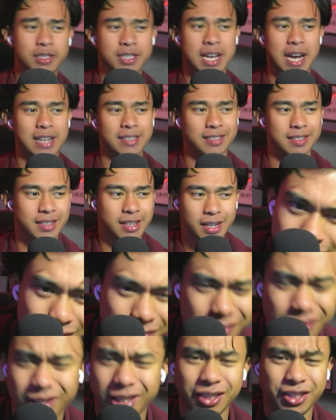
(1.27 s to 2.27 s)
Kaisen Day.
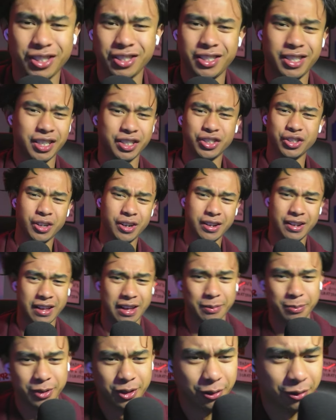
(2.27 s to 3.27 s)
Let's just get straight into
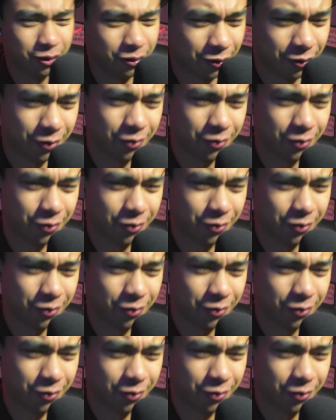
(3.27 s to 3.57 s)
the episode.